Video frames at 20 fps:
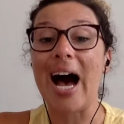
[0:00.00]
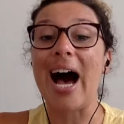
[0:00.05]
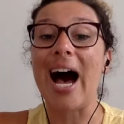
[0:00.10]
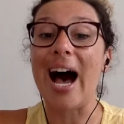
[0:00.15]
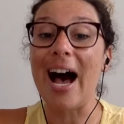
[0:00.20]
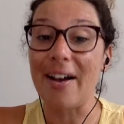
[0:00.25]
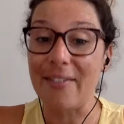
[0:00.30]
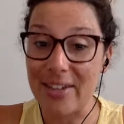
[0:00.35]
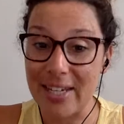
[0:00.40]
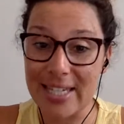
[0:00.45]

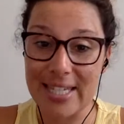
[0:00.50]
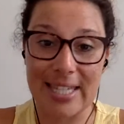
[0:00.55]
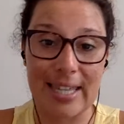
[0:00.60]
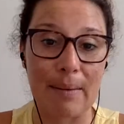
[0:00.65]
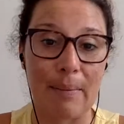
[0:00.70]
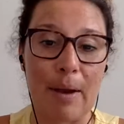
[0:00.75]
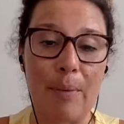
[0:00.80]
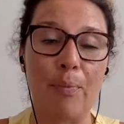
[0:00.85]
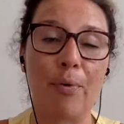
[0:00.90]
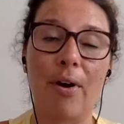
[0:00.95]
Obviously,
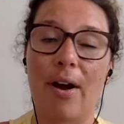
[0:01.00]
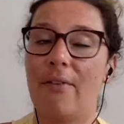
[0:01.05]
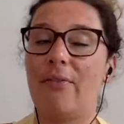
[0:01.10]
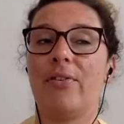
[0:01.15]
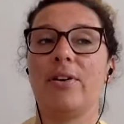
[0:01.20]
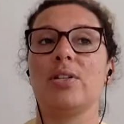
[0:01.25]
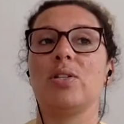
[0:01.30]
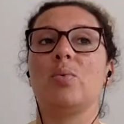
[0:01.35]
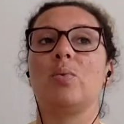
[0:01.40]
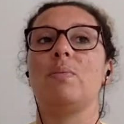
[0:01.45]
my
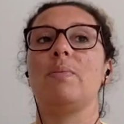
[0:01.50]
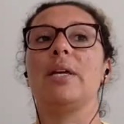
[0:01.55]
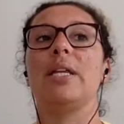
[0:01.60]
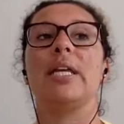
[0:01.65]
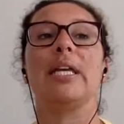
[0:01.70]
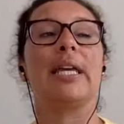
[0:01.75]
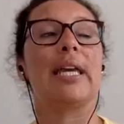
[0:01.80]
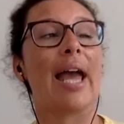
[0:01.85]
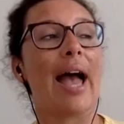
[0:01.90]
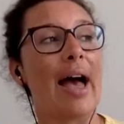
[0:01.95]
preference would be
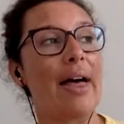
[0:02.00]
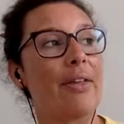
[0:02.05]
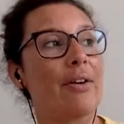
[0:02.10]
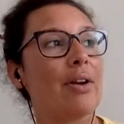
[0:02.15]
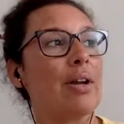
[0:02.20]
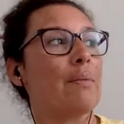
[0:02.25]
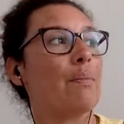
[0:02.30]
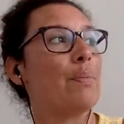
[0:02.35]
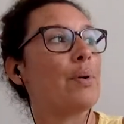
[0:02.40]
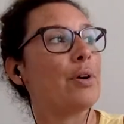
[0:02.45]
to gather
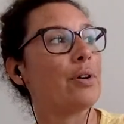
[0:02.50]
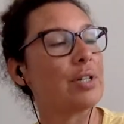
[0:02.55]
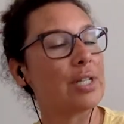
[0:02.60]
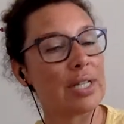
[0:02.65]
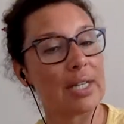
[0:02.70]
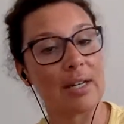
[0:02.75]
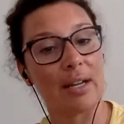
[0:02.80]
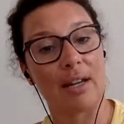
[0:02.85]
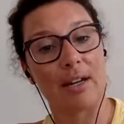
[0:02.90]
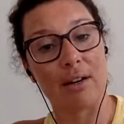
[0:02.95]
in
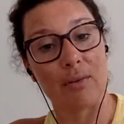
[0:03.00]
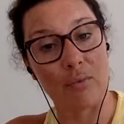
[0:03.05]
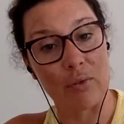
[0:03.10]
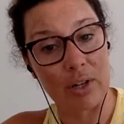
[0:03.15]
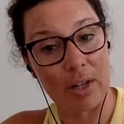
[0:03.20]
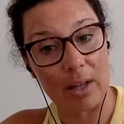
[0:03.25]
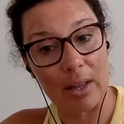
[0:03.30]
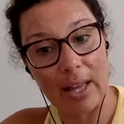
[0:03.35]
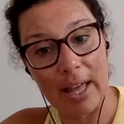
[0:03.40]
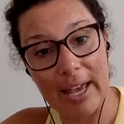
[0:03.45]
person and in
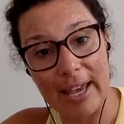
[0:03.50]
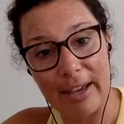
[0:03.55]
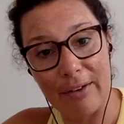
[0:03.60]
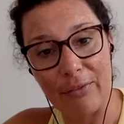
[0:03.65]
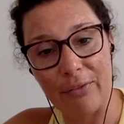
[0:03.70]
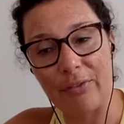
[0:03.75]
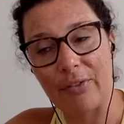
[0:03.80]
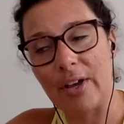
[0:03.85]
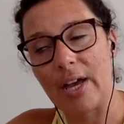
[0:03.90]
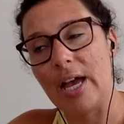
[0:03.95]
real
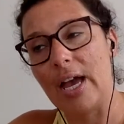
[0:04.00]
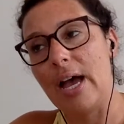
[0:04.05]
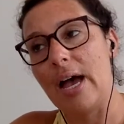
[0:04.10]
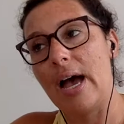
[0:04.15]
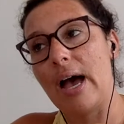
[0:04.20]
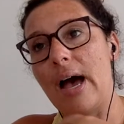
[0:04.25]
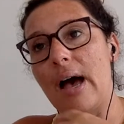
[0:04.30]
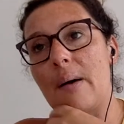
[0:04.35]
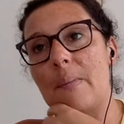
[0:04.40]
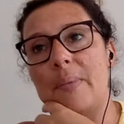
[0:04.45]
life.
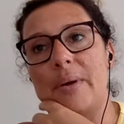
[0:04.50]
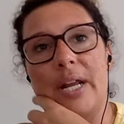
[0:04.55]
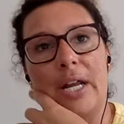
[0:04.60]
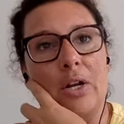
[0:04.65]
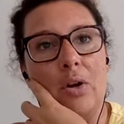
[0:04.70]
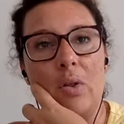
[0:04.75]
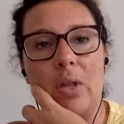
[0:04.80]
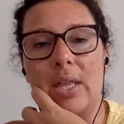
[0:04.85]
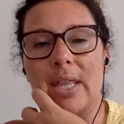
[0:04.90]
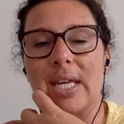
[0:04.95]
But I
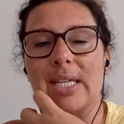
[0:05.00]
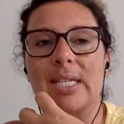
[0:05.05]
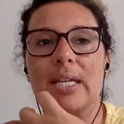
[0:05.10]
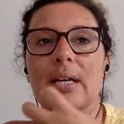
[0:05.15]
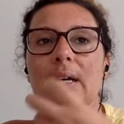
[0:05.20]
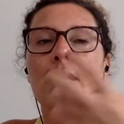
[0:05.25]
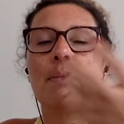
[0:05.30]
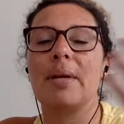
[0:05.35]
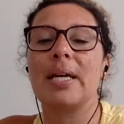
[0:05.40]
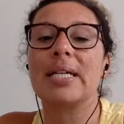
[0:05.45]
know that that's
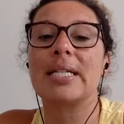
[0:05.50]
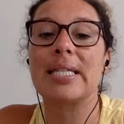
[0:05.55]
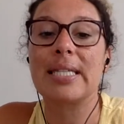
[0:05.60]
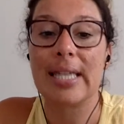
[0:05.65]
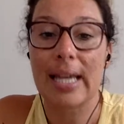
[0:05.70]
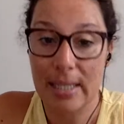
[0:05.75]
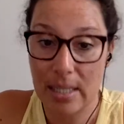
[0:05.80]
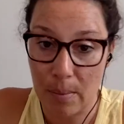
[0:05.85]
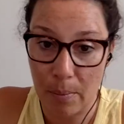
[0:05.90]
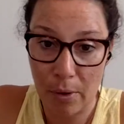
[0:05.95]
not going to be
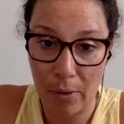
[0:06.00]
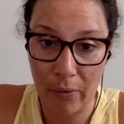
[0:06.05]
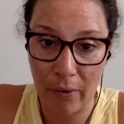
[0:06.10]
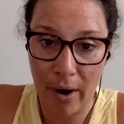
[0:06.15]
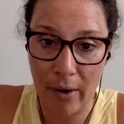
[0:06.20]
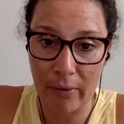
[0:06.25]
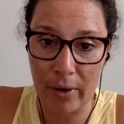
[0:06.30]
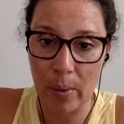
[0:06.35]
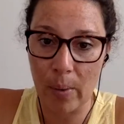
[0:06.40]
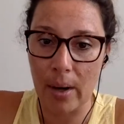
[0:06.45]
accessible for
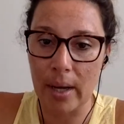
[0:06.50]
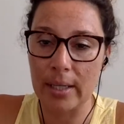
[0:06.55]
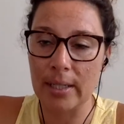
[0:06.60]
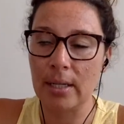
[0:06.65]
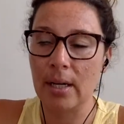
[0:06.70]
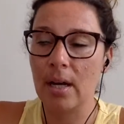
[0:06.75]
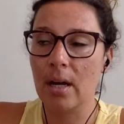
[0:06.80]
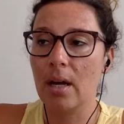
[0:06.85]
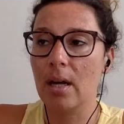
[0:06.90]
everyone,